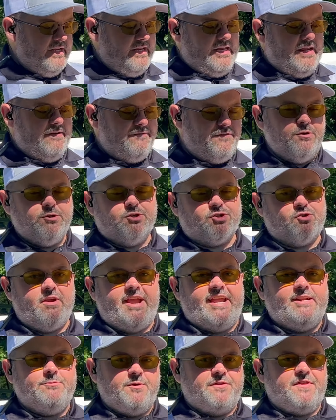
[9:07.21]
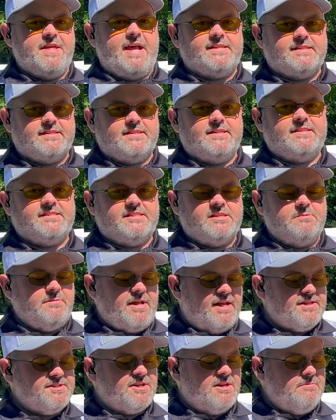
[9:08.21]
If you train with that system,
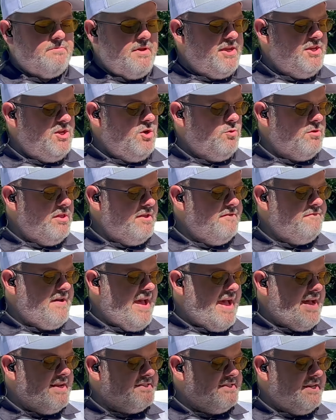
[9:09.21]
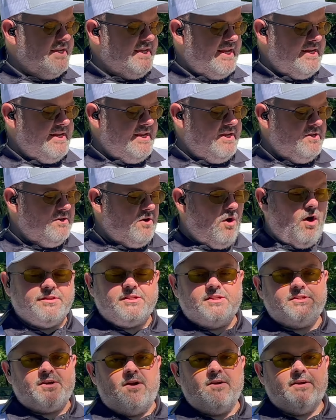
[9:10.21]
that's going to make you really fast at getting on the
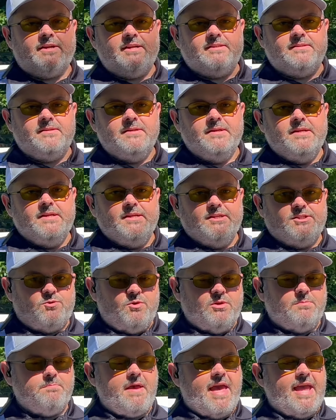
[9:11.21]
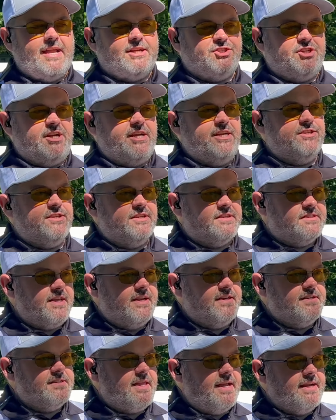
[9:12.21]
target, doing mag changes,
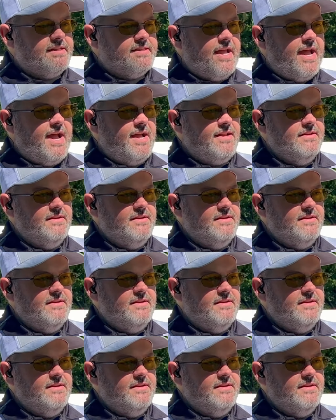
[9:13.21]
things like that.